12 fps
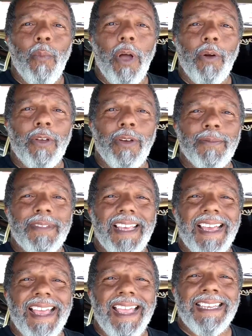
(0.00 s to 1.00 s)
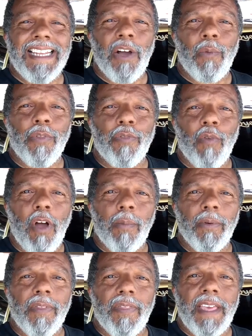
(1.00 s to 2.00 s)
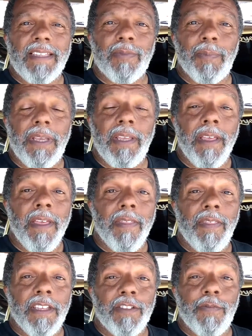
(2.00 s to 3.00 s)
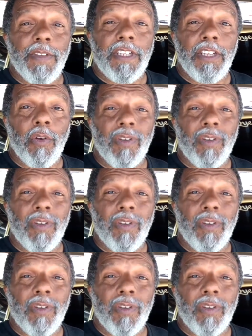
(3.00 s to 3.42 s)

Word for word: Welcome to Hanging Out with Robert. That's me. This video